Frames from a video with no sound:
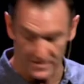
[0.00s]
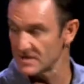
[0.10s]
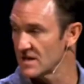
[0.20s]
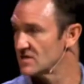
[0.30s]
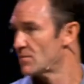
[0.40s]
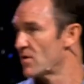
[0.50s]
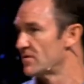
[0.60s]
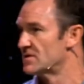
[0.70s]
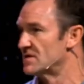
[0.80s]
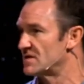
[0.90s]
When it says the
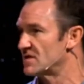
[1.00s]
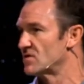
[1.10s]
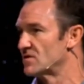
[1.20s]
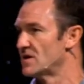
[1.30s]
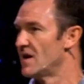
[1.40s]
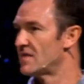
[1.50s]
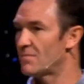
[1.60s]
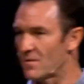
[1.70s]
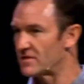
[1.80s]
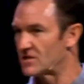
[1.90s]
brothers and sisters,
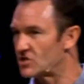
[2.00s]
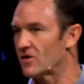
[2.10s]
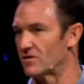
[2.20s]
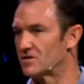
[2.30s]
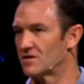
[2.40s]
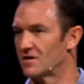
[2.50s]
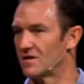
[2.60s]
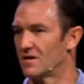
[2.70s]
they met with the church.